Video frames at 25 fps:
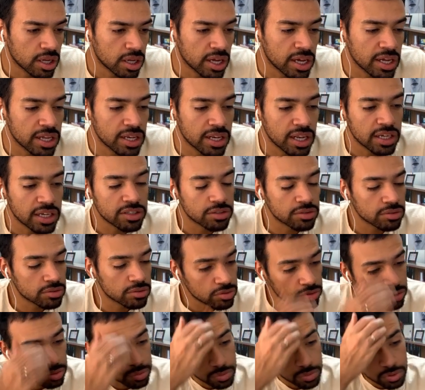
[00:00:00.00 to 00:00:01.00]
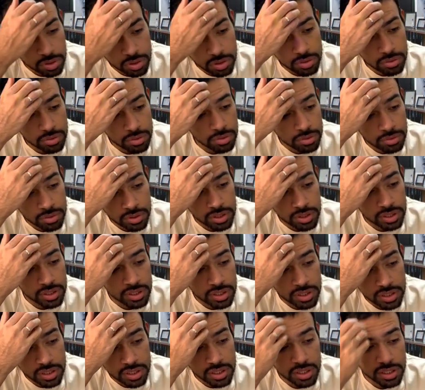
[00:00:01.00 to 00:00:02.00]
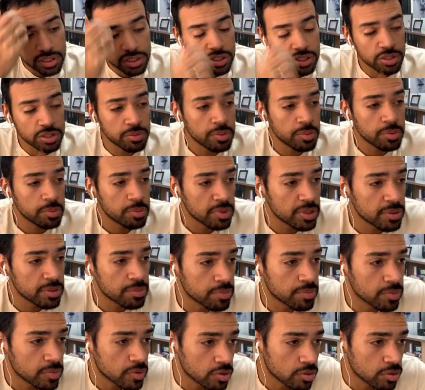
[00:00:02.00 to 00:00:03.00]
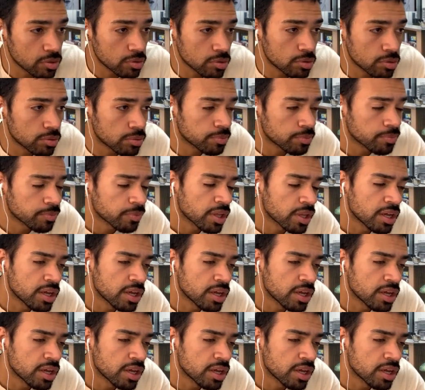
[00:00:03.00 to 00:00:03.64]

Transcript: election tomorrow in GBP, so